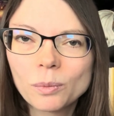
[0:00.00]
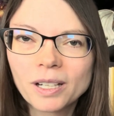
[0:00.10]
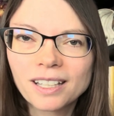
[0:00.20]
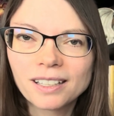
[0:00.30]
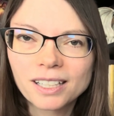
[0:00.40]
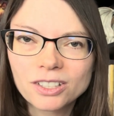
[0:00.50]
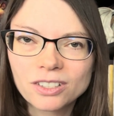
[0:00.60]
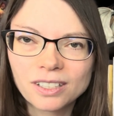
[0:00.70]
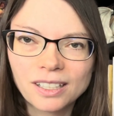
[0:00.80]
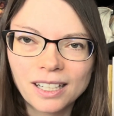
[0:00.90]
my
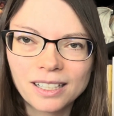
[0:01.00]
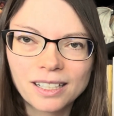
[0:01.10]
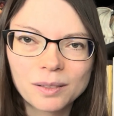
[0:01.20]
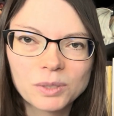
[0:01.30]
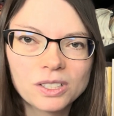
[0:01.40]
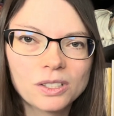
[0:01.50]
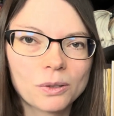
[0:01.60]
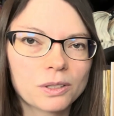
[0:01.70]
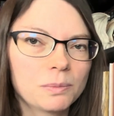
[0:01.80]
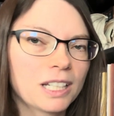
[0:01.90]
collection and I am
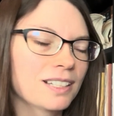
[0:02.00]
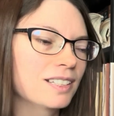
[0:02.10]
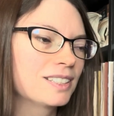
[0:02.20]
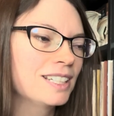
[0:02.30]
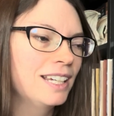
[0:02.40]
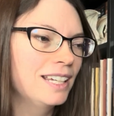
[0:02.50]
stoked because